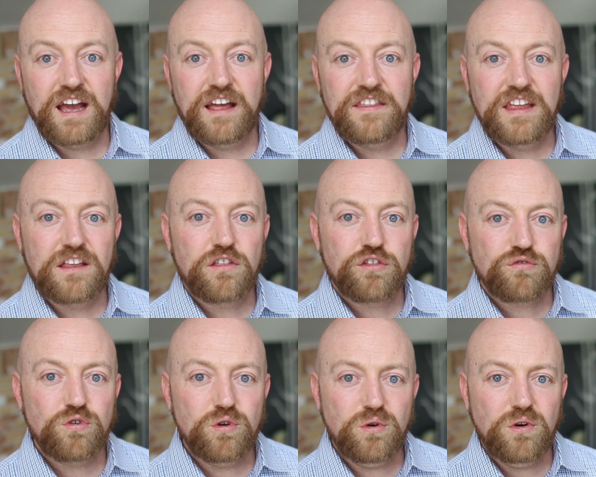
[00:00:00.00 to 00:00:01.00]
And then
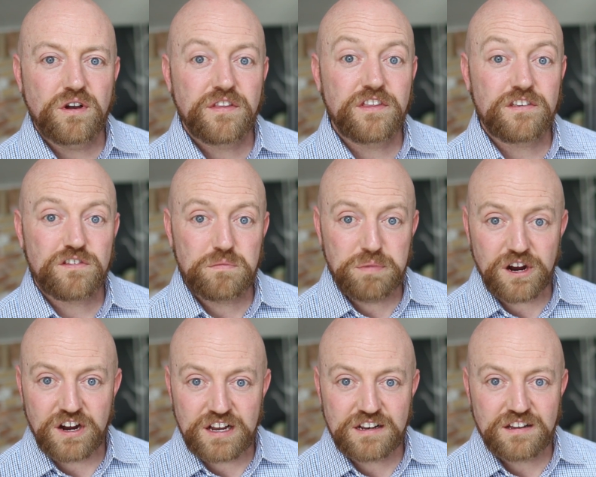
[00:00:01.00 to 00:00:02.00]
through the
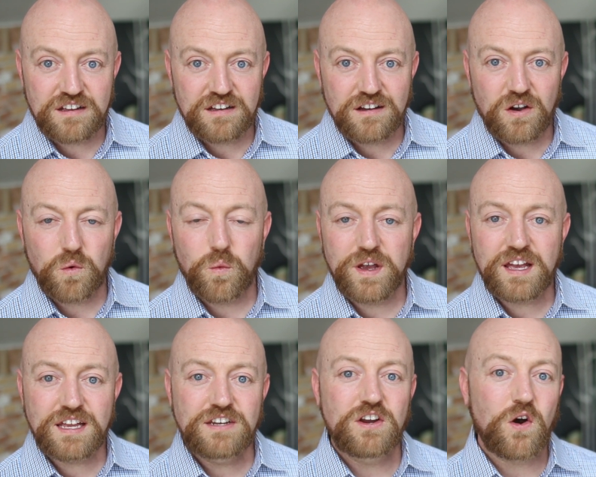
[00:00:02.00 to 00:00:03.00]
Spirit, we
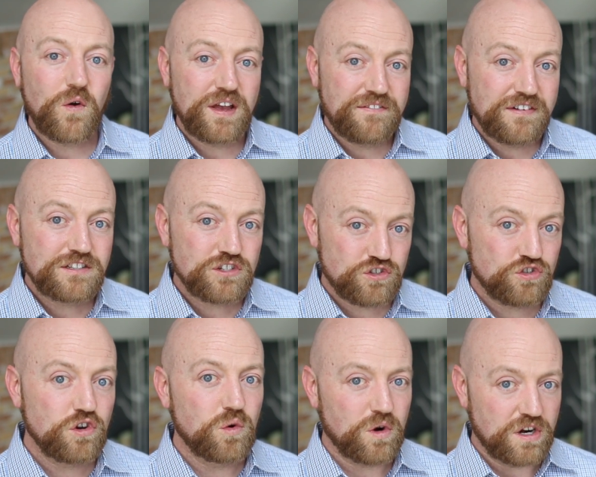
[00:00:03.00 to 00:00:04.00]
can know if it's
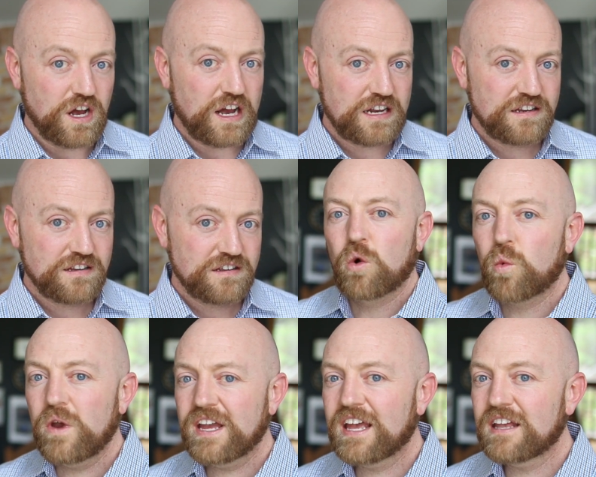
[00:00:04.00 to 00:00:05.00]
true or not.
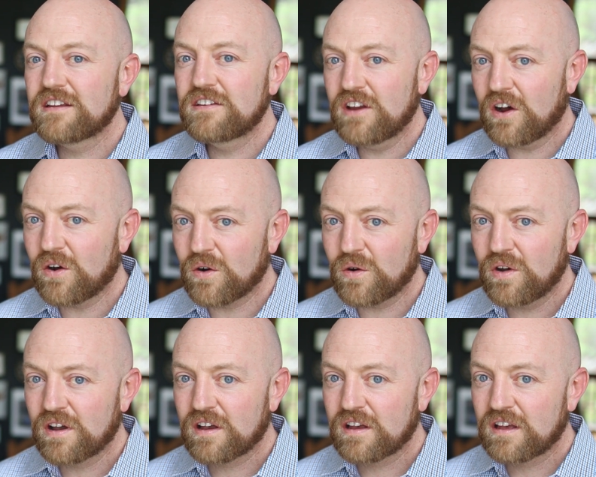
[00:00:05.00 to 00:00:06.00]
We can
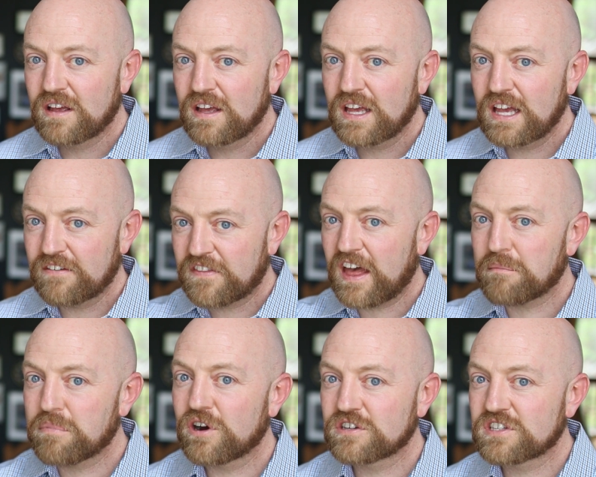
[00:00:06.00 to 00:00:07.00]
know if
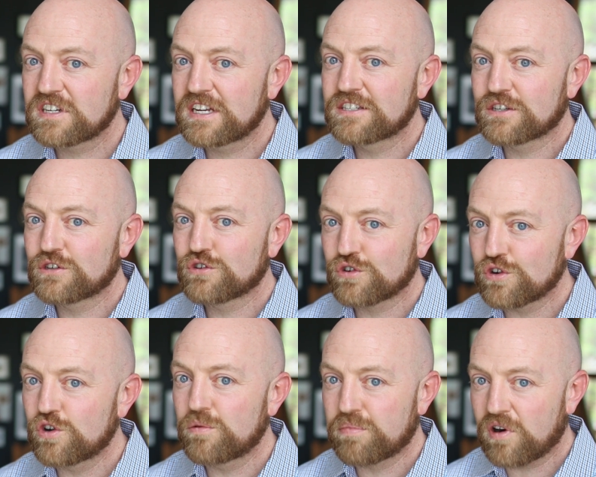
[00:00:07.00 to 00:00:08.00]
that person is a
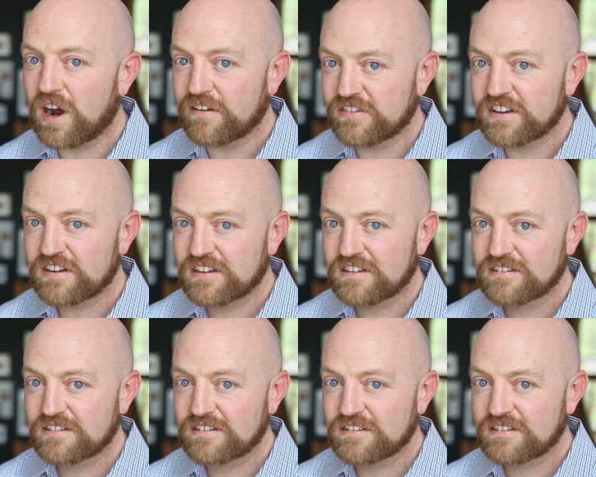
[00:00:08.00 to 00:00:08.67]
true prophet,